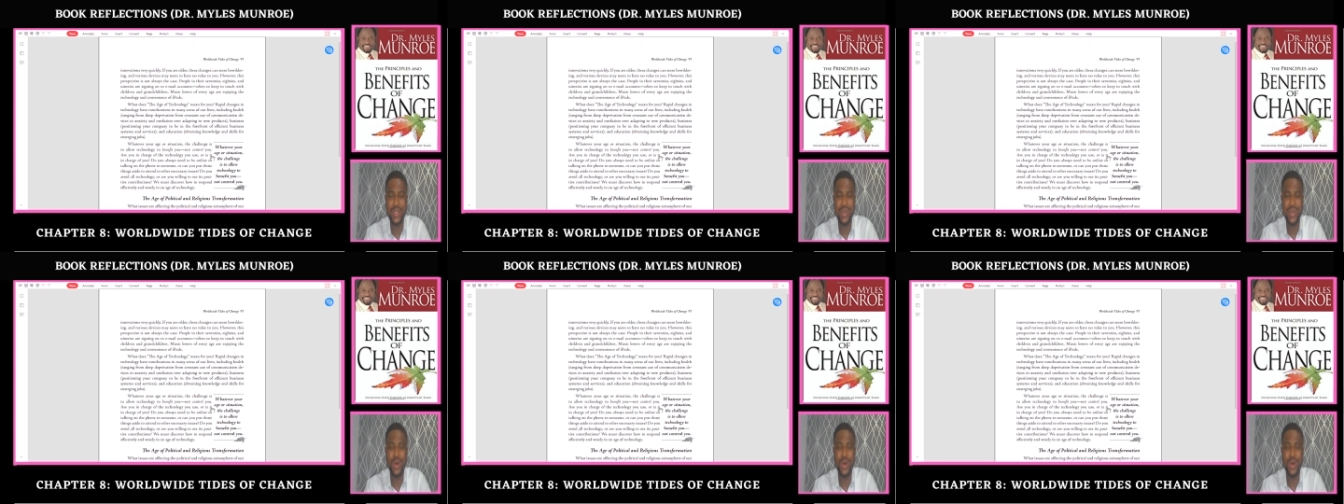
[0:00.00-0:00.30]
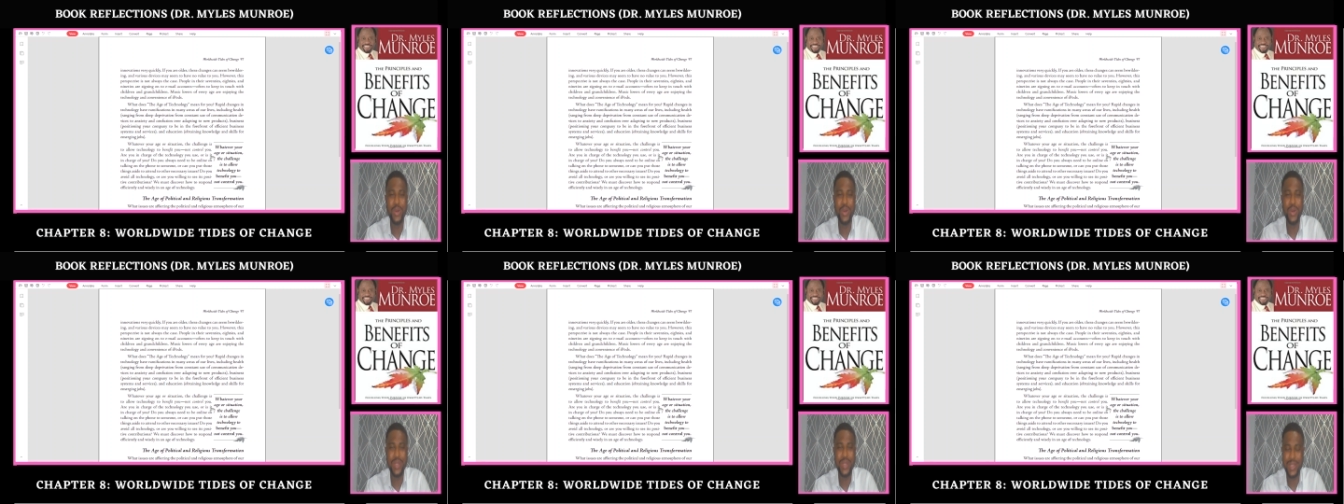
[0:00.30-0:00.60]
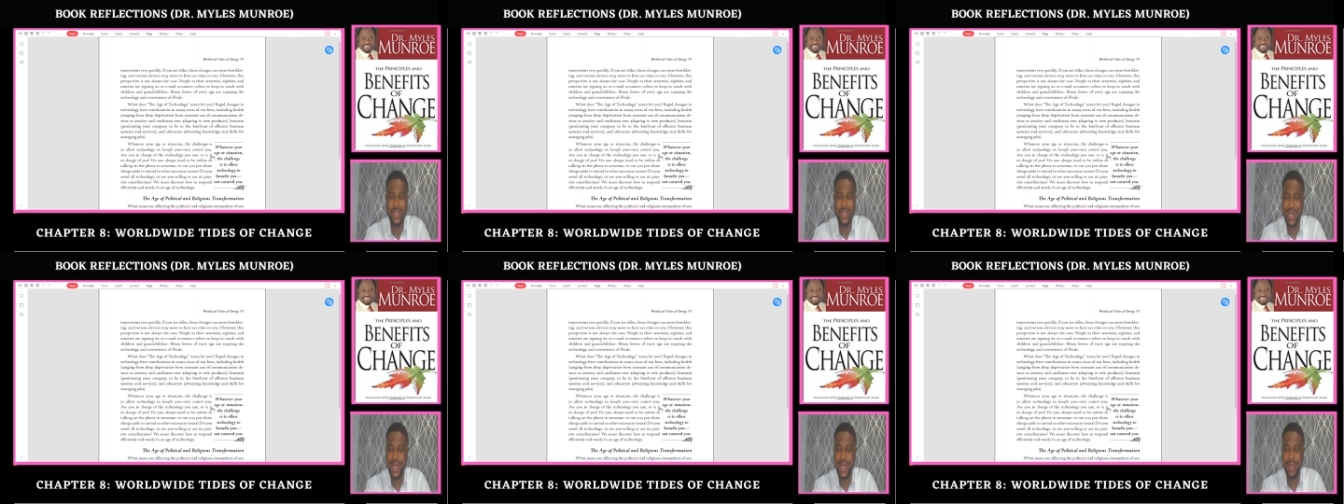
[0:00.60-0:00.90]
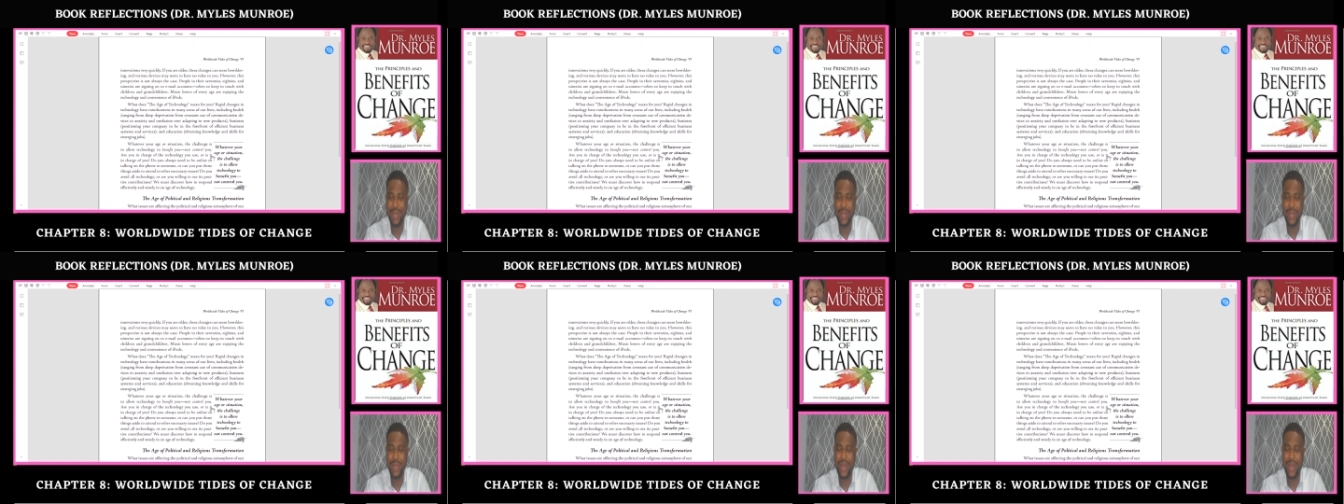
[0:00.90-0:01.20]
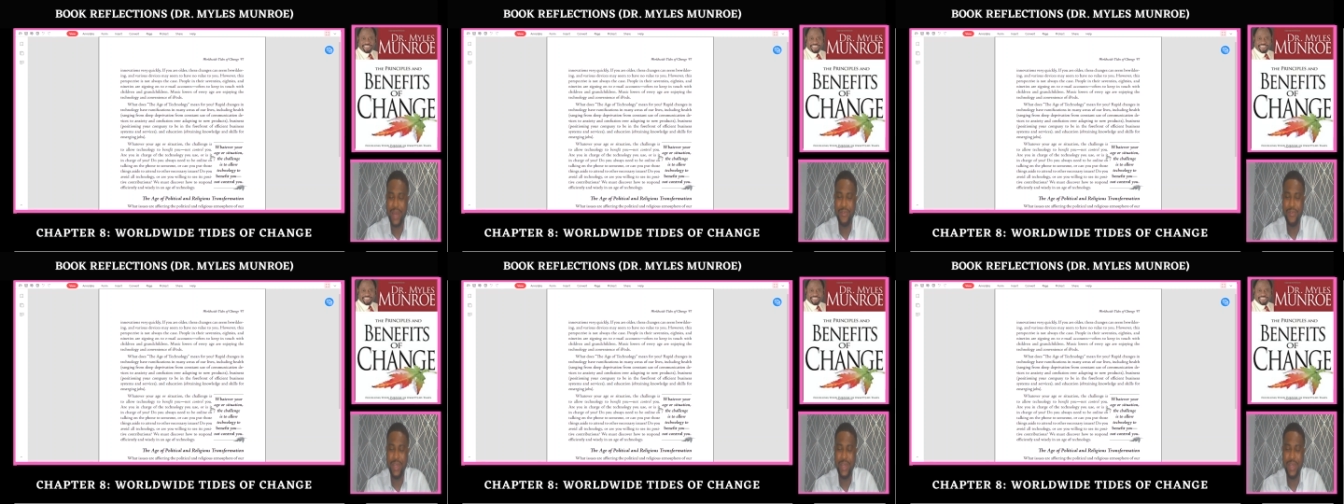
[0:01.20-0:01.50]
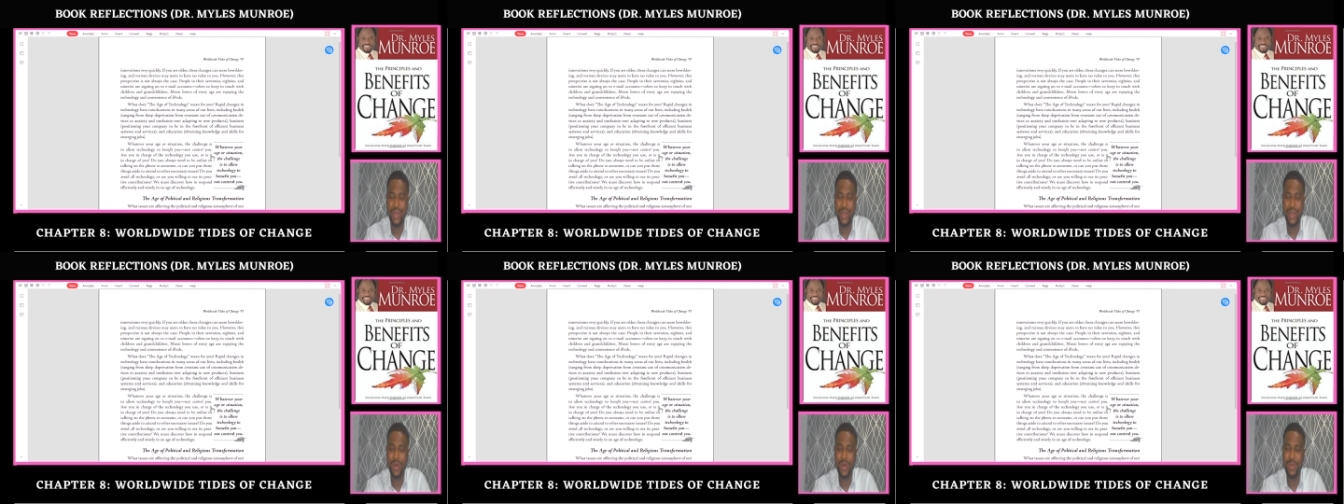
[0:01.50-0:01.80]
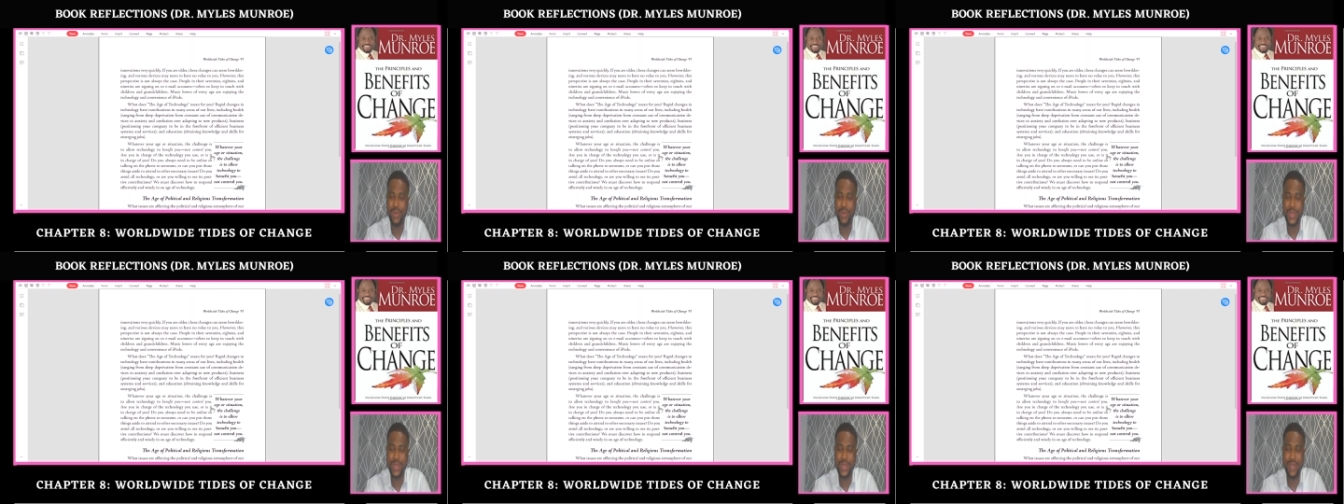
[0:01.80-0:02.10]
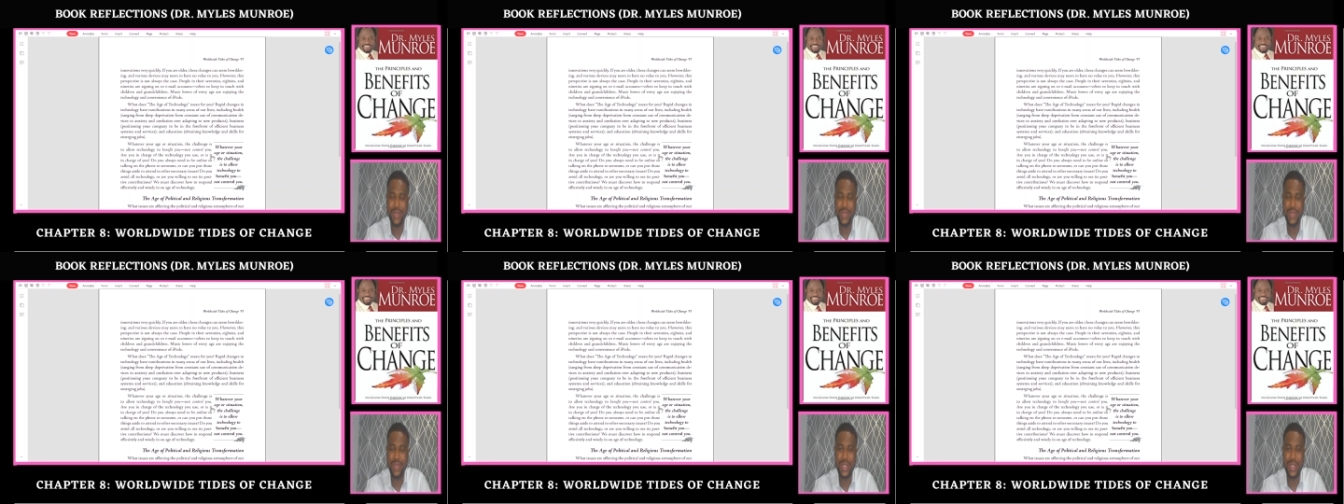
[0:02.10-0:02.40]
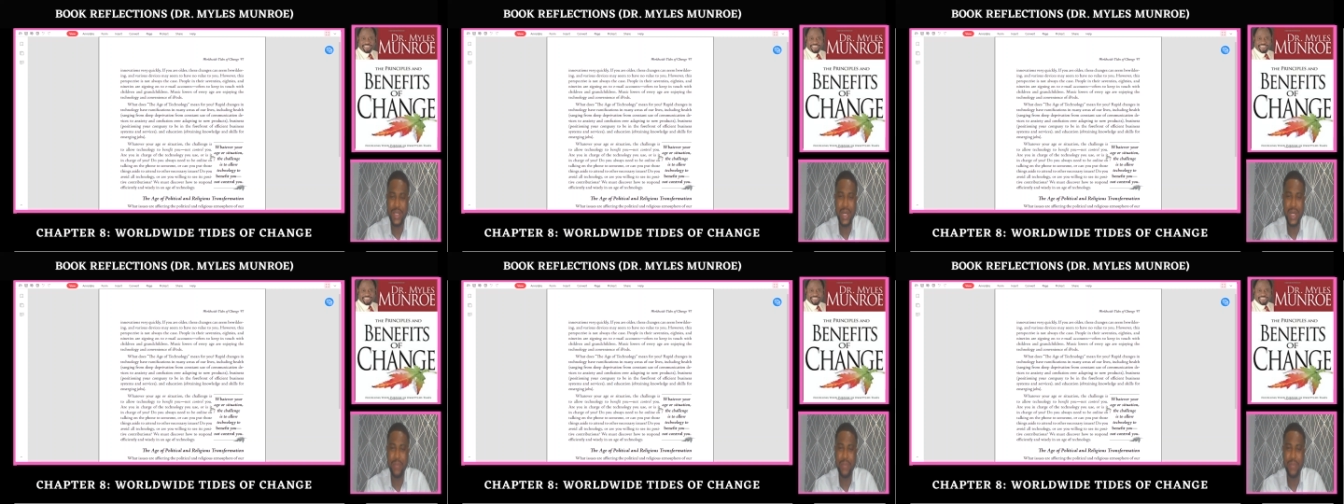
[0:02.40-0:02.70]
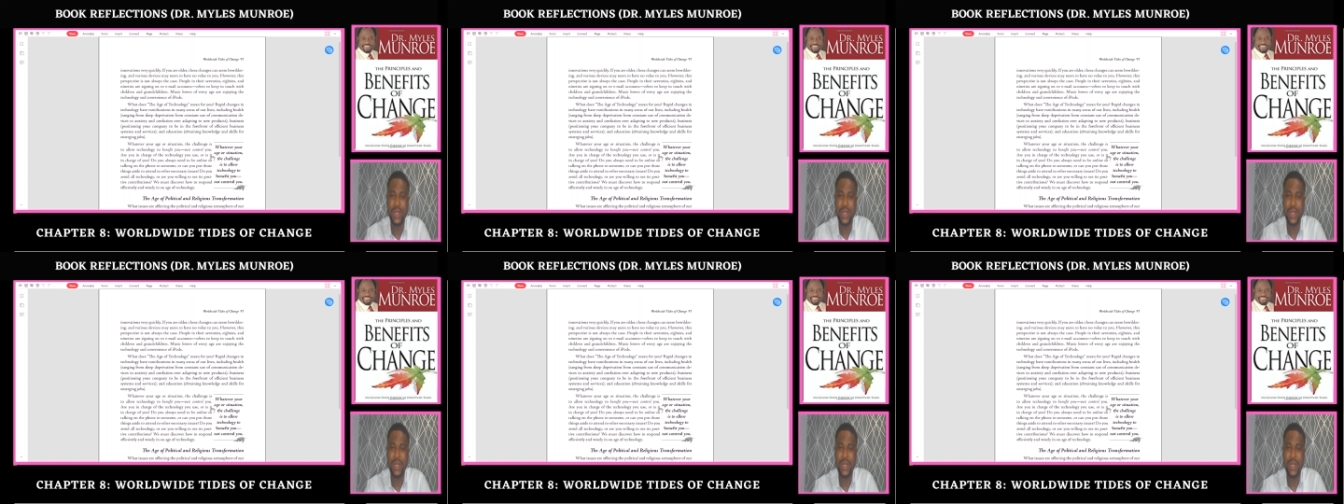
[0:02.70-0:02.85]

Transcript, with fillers: all the time, every almost every time,